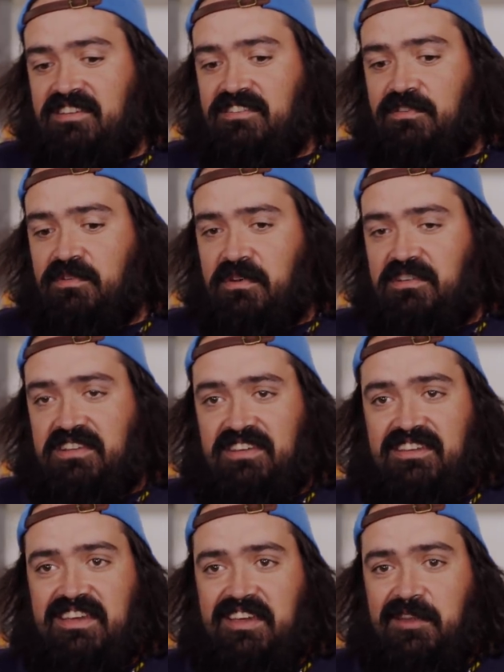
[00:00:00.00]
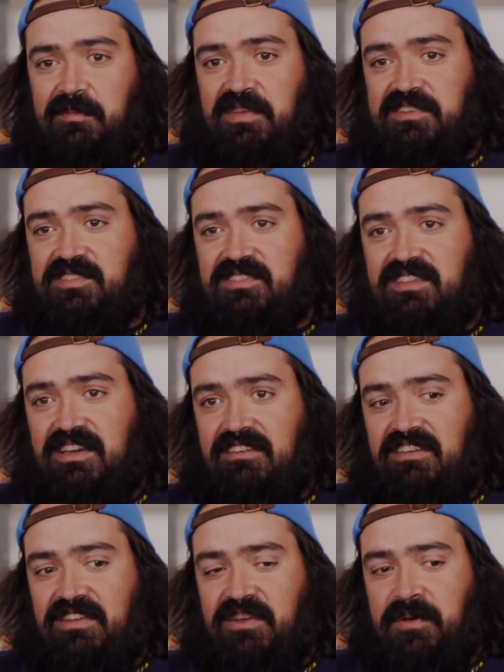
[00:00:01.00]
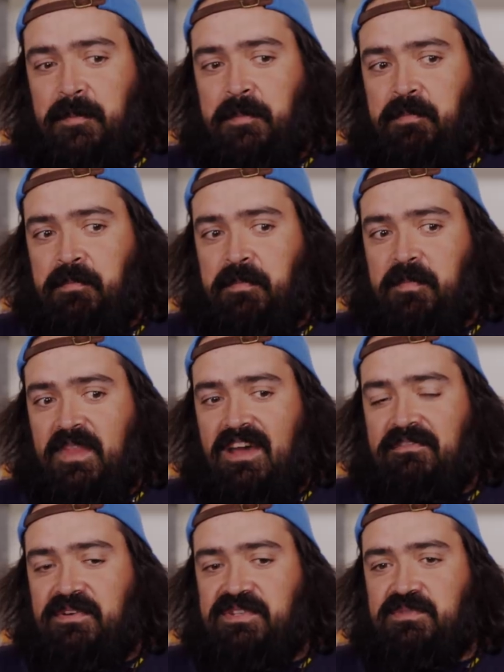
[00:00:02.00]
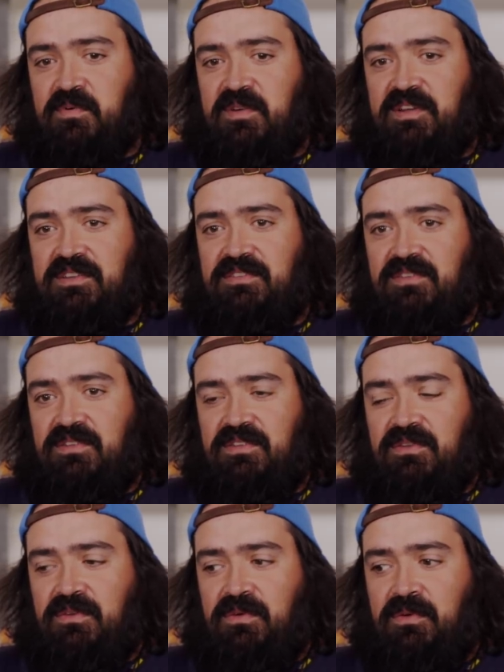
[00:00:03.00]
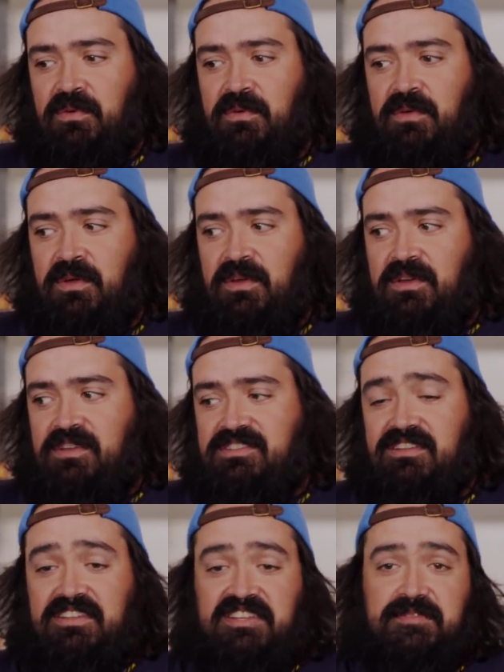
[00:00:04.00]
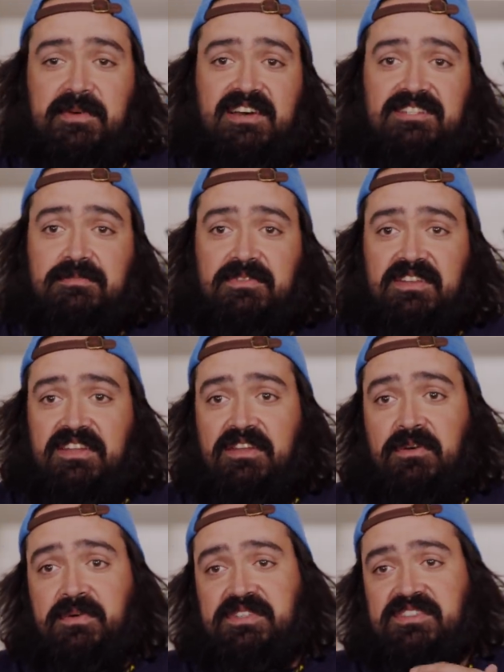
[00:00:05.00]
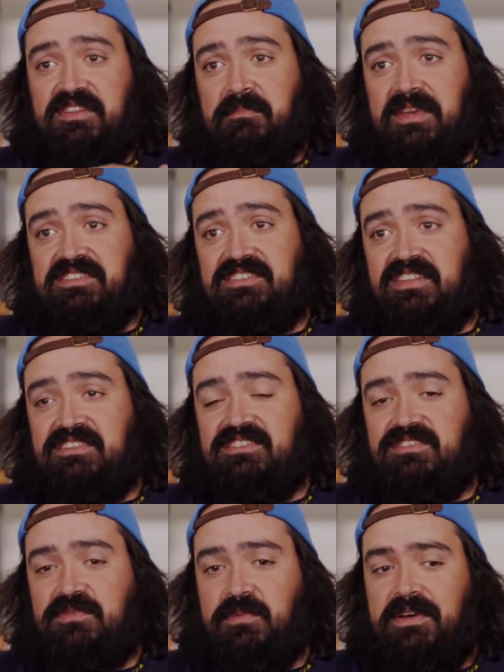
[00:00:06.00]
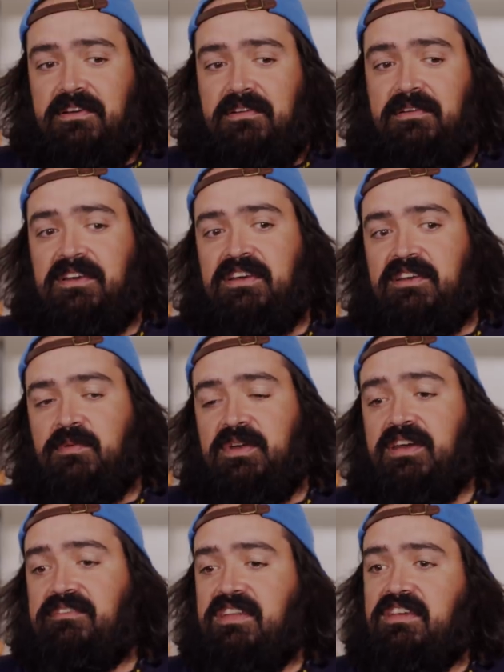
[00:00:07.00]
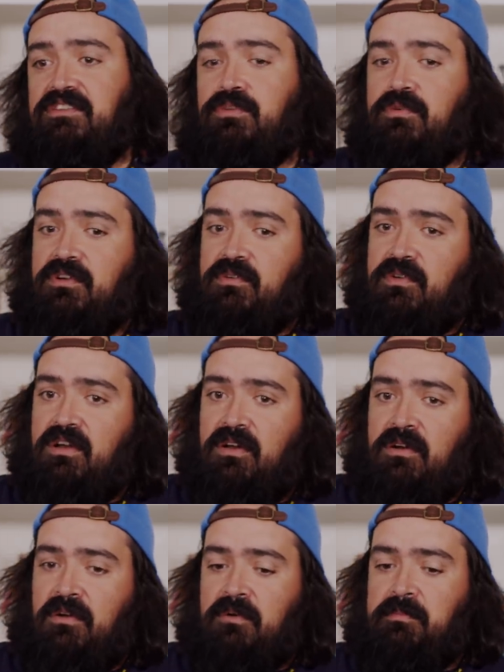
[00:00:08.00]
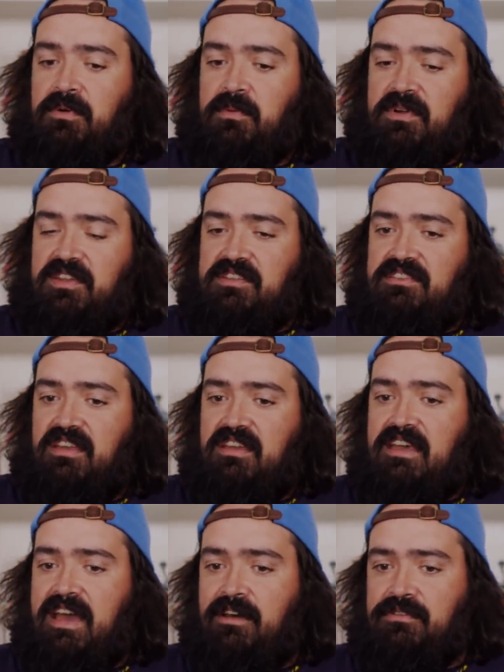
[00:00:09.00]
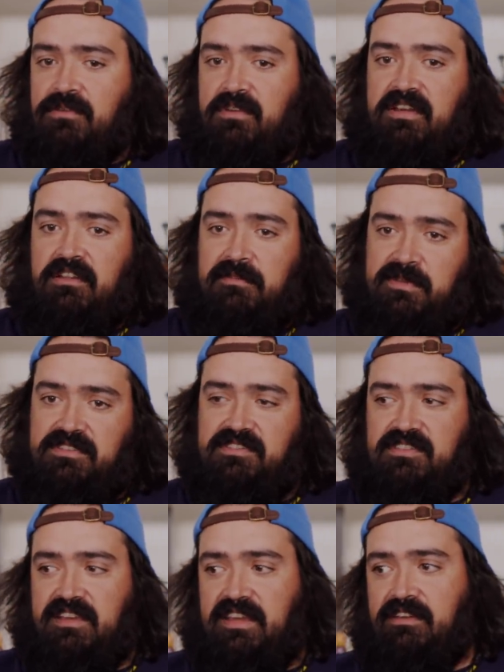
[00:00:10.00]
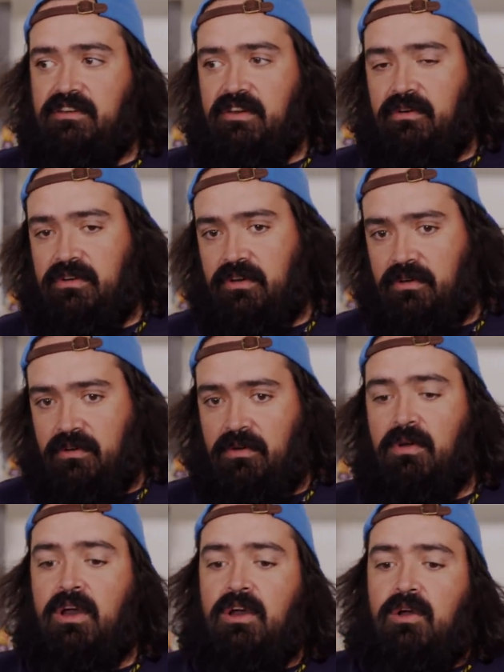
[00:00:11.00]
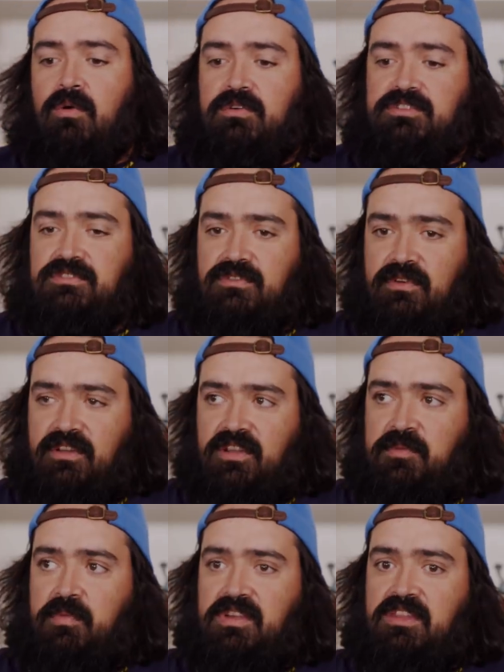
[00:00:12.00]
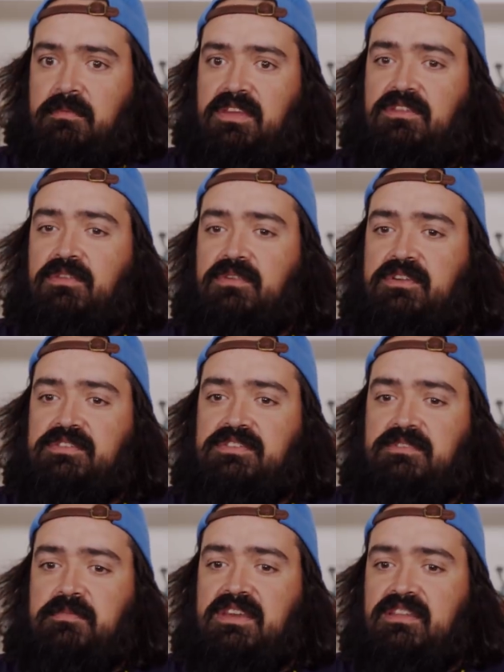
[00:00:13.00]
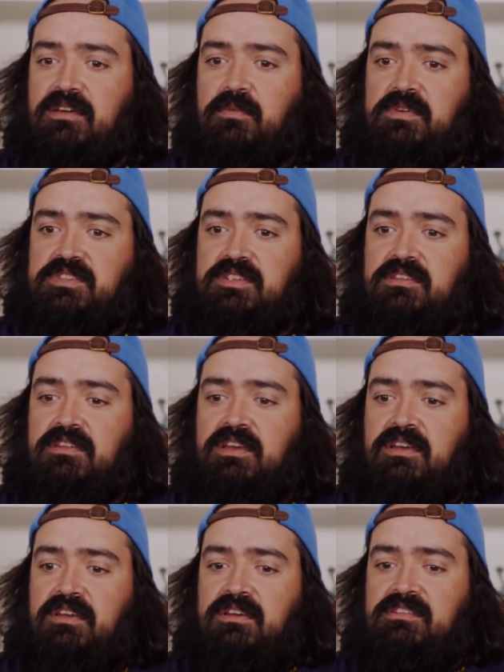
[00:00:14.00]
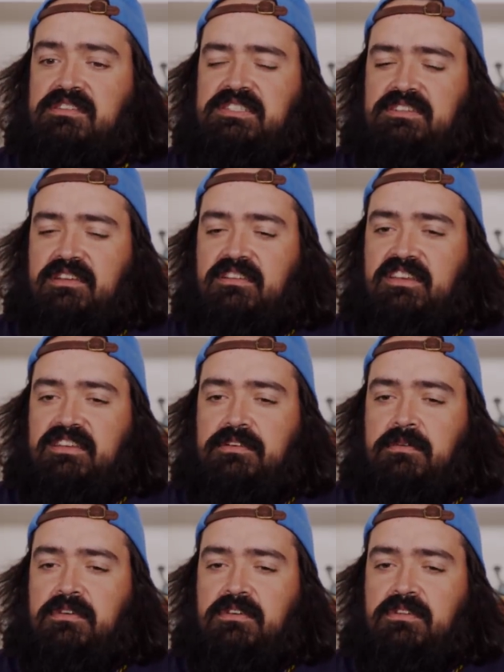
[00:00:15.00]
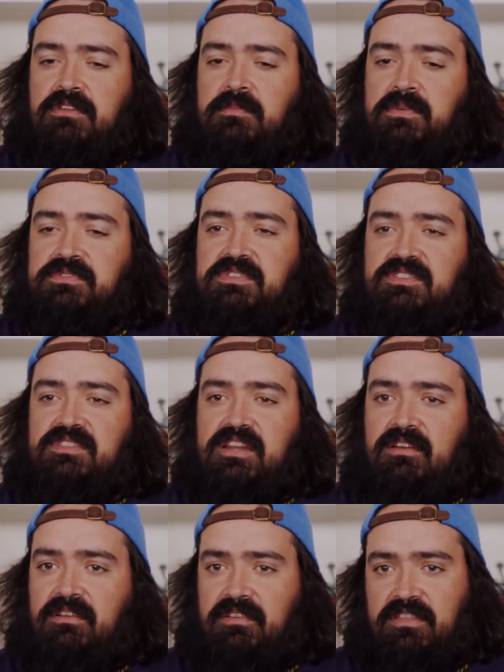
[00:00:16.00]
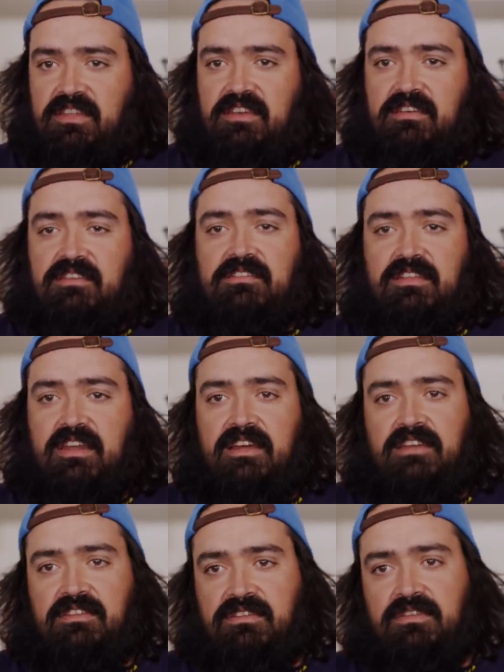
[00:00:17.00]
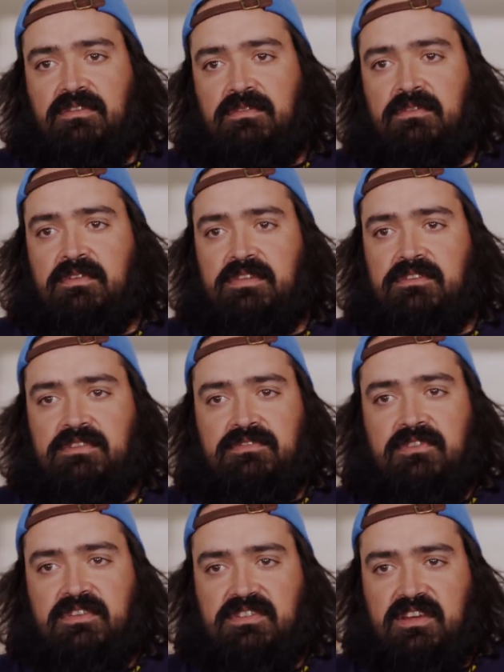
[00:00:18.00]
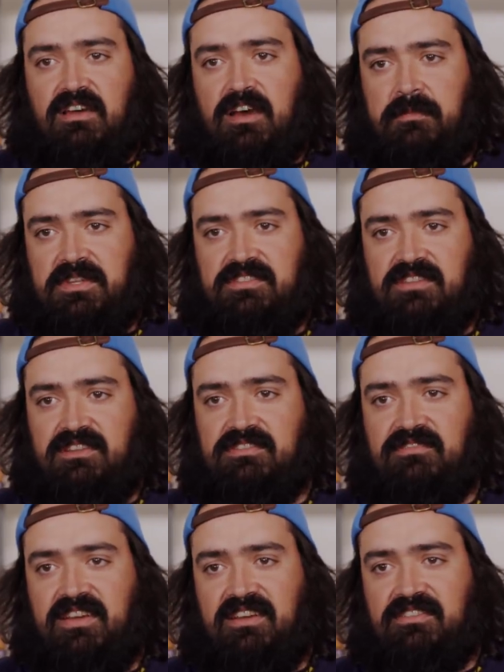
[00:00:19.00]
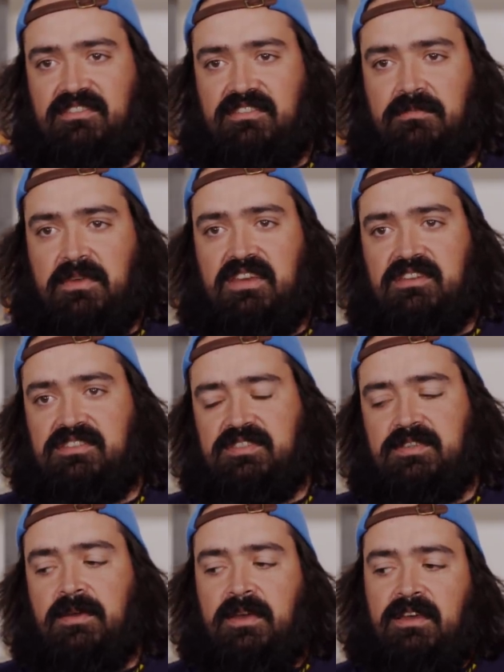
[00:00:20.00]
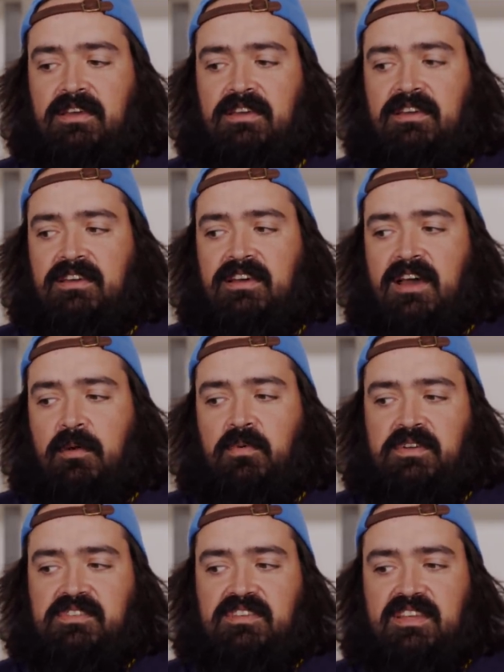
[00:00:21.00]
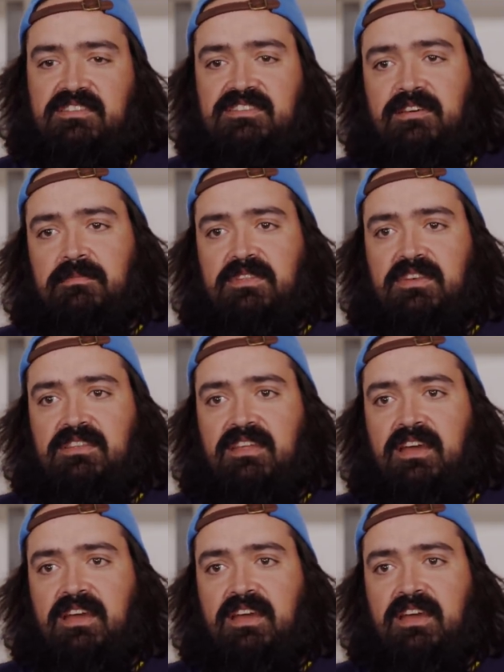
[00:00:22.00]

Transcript: to grow clean cannabis, uh, you know, I've always wanted to do as clean as possible, and it always didn't make sense to well we have an indoor grow, but we're going to take outdoor elements like coco or soil and bring them indoors. To me, that wasn't necessarily a, the most sterile thing that I could do. As far as a common sense factor to me is I wouldn't take something